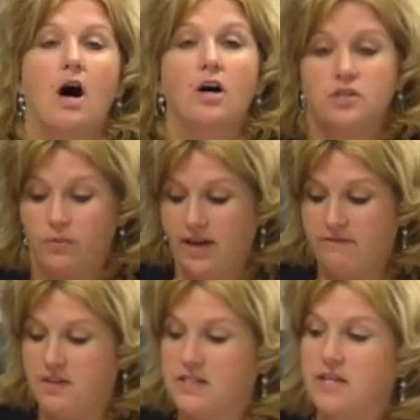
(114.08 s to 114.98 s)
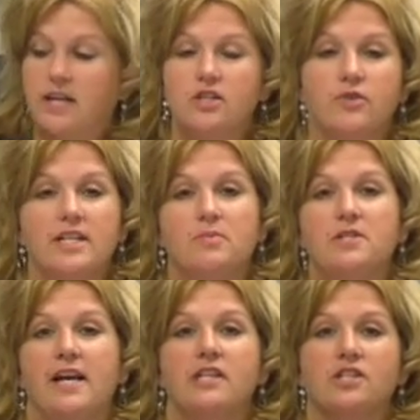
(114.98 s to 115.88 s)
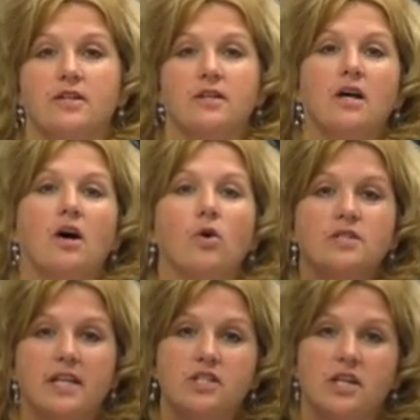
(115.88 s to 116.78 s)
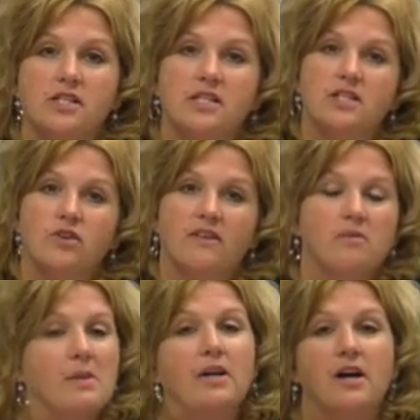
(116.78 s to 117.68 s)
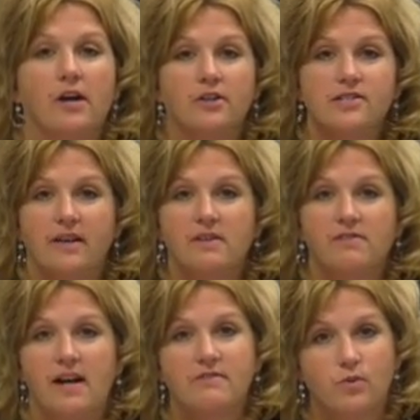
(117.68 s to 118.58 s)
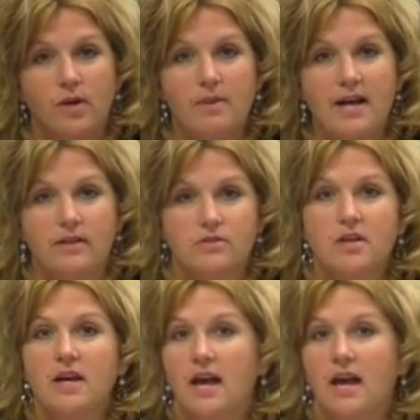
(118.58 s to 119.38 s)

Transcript: Also, we have things like our transportation. Osage has a district of about 175 square miles.